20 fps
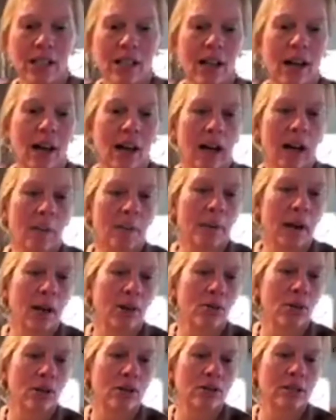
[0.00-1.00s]
Um,
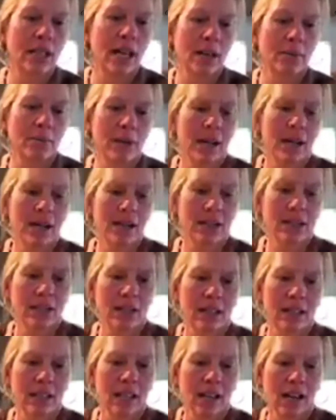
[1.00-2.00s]
I rode ten miles
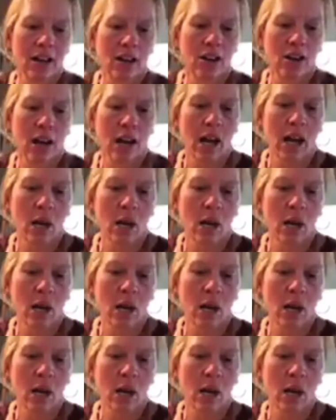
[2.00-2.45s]
on there.